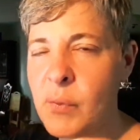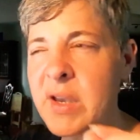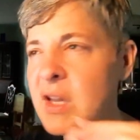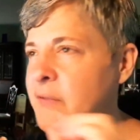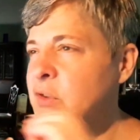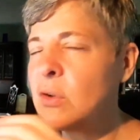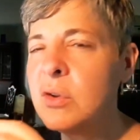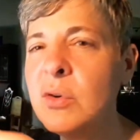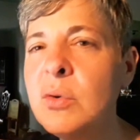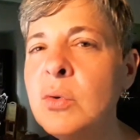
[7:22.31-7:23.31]
We can have
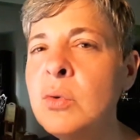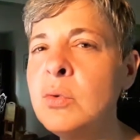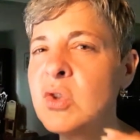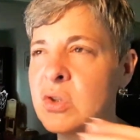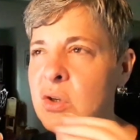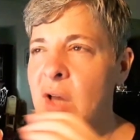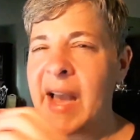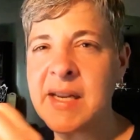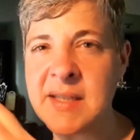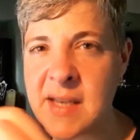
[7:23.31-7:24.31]
delusional
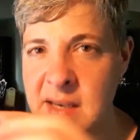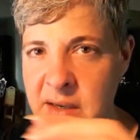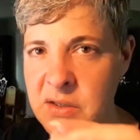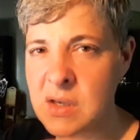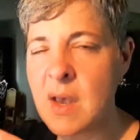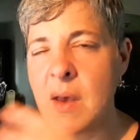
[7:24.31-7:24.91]
ideas.